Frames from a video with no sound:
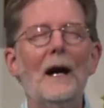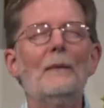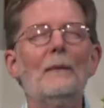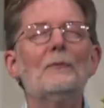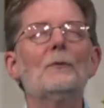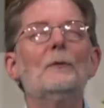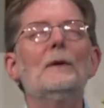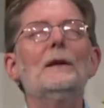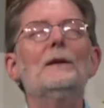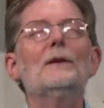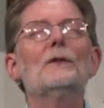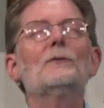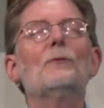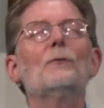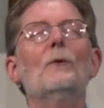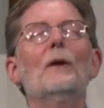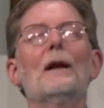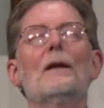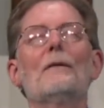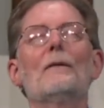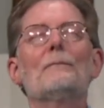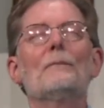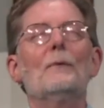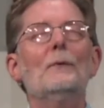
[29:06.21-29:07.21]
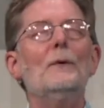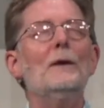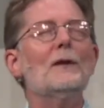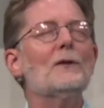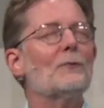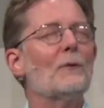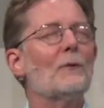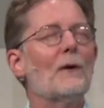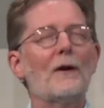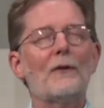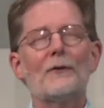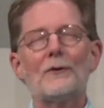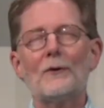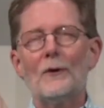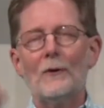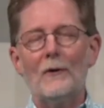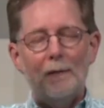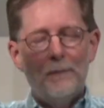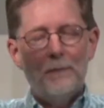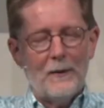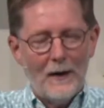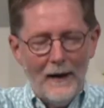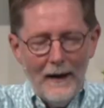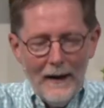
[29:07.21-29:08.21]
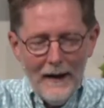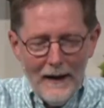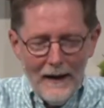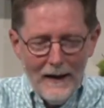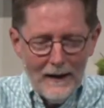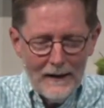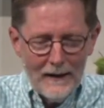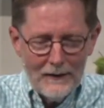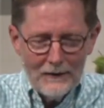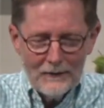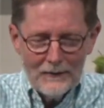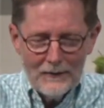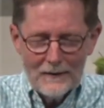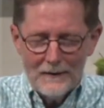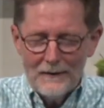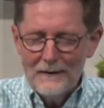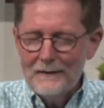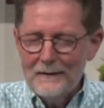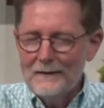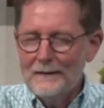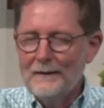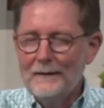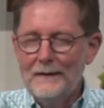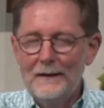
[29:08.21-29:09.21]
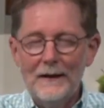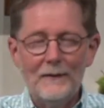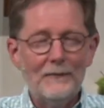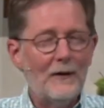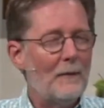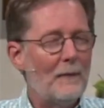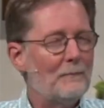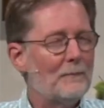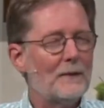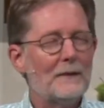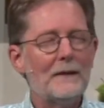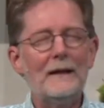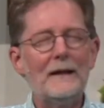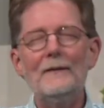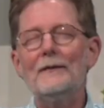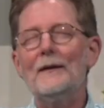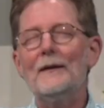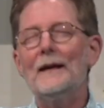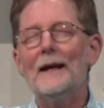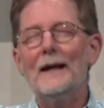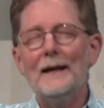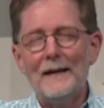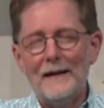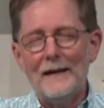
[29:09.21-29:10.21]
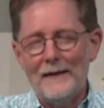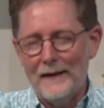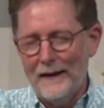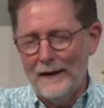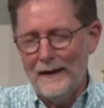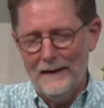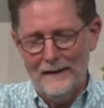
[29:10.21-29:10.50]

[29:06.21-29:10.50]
we just want to we just want to throw up our hands and give up believing anything.